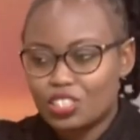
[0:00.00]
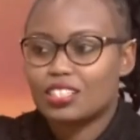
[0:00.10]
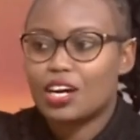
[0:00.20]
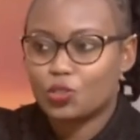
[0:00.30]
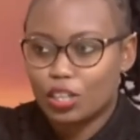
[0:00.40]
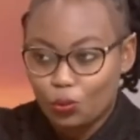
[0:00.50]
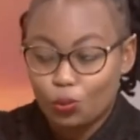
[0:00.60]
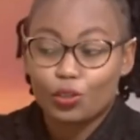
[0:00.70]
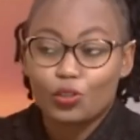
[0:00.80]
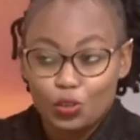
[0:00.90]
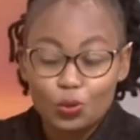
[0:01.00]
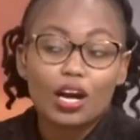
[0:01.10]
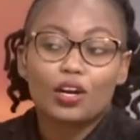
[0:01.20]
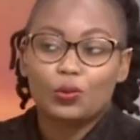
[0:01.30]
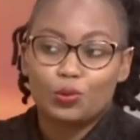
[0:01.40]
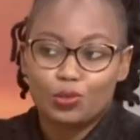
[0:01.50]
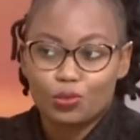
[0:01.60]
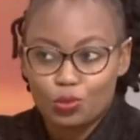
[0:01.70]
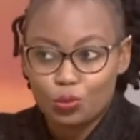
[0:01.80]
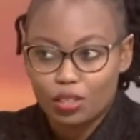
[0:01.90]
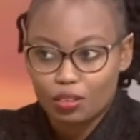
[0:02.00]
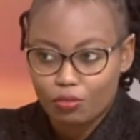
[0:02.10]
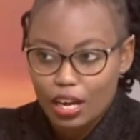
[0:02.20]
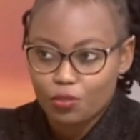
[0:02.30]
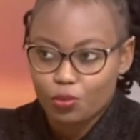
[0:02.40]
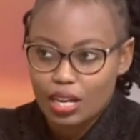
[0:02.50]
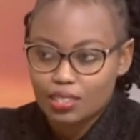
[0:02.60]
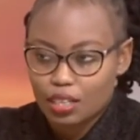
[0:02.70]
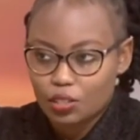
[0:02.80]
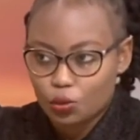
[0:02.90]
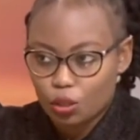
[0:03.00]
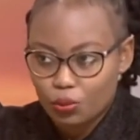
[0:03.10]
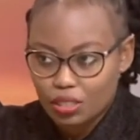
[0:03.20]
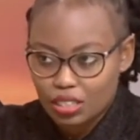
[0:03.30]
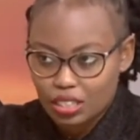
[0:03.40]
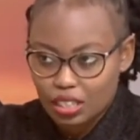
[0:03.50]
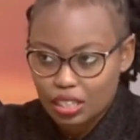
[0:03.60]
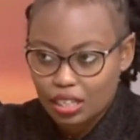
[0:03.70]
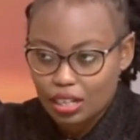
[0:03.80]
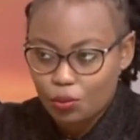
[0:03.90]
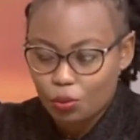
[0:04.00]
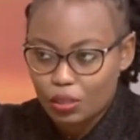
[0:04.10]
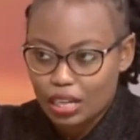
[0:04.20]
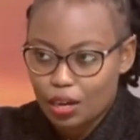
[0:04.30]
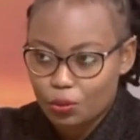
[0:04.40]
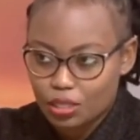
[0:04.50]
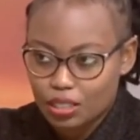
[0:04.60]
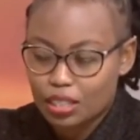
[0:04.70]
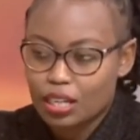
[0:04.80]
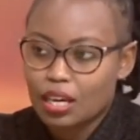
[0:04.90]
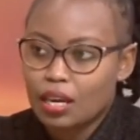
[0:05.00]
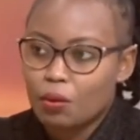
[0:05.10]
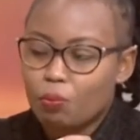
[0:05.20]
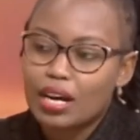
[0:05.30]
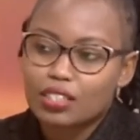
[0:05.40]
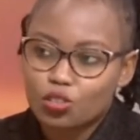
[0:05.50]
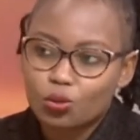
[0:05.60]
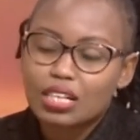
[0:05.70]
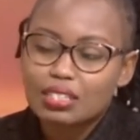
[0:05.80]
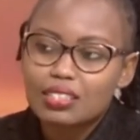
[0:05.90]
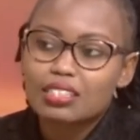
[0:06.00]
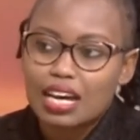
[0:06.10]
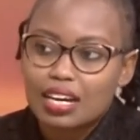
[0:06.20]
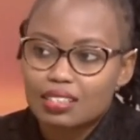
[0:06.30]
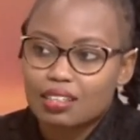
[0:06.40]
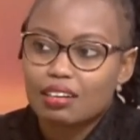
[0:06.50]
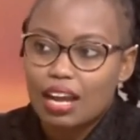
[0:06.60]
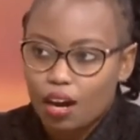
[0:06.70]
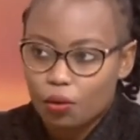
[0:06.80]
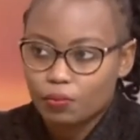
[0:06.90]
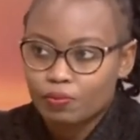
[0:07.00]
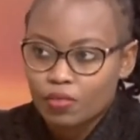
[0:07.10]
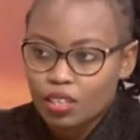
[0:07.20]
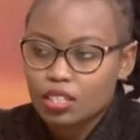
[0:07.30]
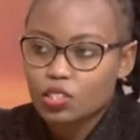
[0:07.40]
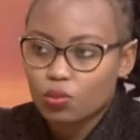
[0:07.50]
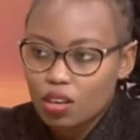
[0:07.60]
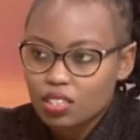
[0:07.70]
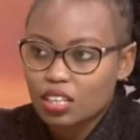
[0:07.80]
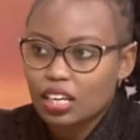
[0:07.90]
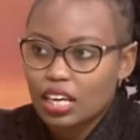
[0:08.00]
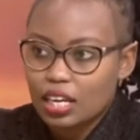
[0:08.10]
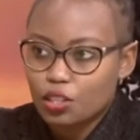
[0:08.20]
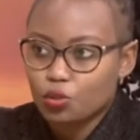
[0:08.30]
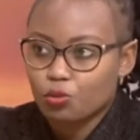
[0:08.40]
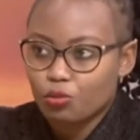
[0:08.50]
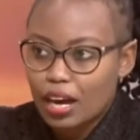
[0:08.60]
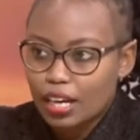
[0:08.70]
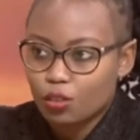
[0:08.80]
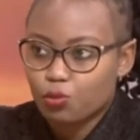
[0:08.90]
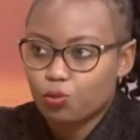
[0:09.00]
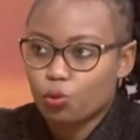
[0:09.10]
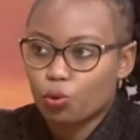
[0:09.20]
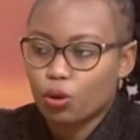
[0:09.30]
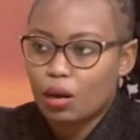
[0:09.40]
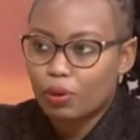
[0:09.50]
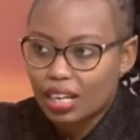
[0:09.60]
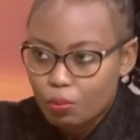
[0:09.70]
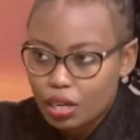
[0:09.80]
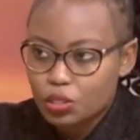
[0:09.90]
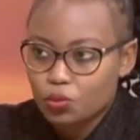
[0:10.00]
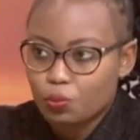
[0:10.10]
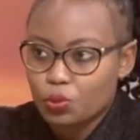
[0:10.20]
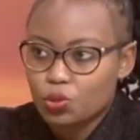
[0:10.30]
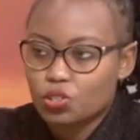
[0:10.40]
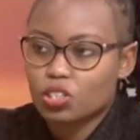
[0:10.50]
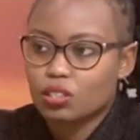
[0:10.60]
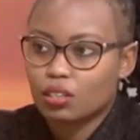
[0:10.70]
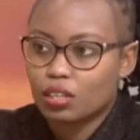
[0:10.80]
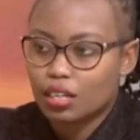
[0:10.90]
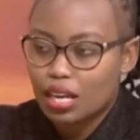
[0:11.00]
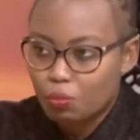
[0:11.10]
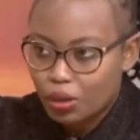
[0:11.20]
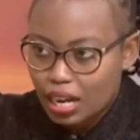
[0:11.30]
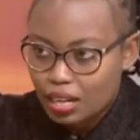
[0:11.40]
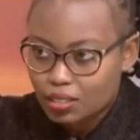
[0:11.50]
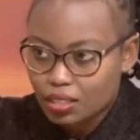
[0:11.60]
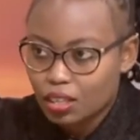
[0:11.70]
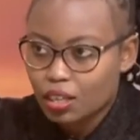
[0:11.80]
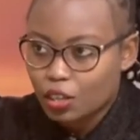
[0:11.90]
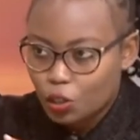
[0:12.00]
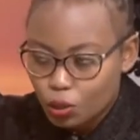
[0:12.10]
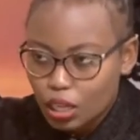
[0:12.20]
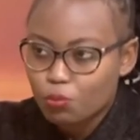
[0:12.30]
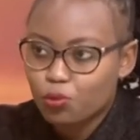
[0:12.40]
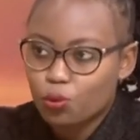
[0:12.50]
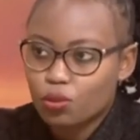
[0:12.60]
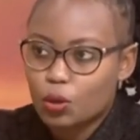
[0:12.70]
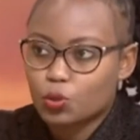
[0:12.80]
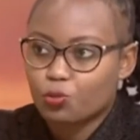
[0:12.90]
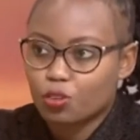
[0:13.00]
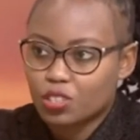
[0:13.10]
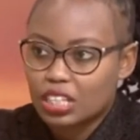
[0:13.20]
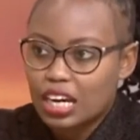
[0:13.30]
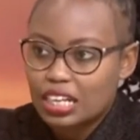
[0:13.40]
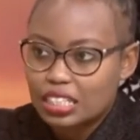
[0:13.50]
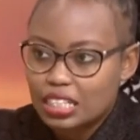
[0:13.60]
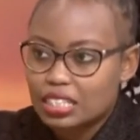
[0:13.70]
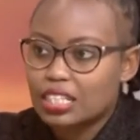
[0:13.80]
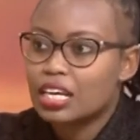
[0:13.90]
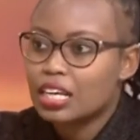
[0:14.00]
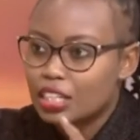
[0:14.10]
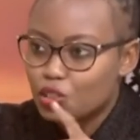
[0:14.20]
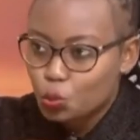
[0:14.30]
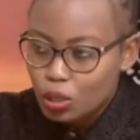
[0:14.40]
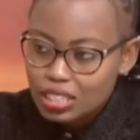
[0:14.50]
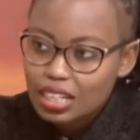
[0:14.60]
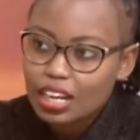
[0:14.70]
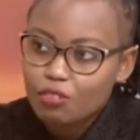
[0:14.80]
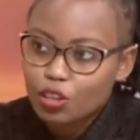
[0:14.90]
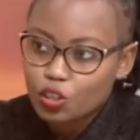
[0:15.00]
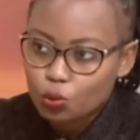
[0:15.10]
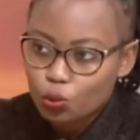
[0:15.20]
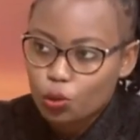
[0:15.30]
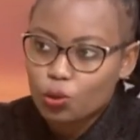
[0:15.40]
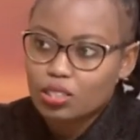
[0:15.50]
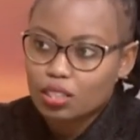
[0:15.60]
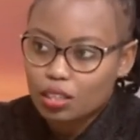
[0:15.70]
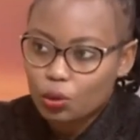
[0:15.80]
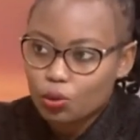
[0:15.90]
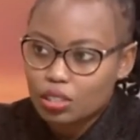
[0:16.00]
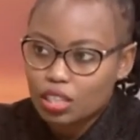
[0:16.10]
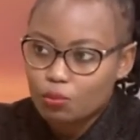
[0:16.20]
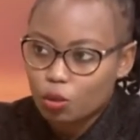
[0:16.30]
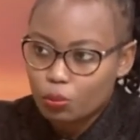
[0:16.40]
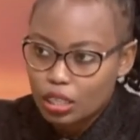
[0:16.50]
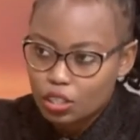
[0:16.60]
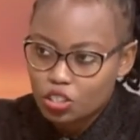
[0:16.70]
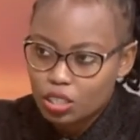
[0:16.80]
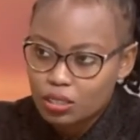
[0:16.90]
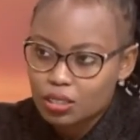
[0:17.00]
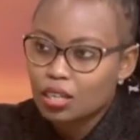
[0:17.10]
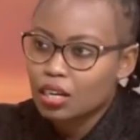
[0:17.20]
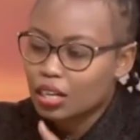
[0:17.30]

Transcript: which is actually what you are also doing, vying for that senatorial position in Nairobi County. But you didn't start now. In two thousand eight, you vied for a parliamentary position in Embakasi. You came fourth out of fifteen candidates. In twenty eleven, you lost in the O D M nominations.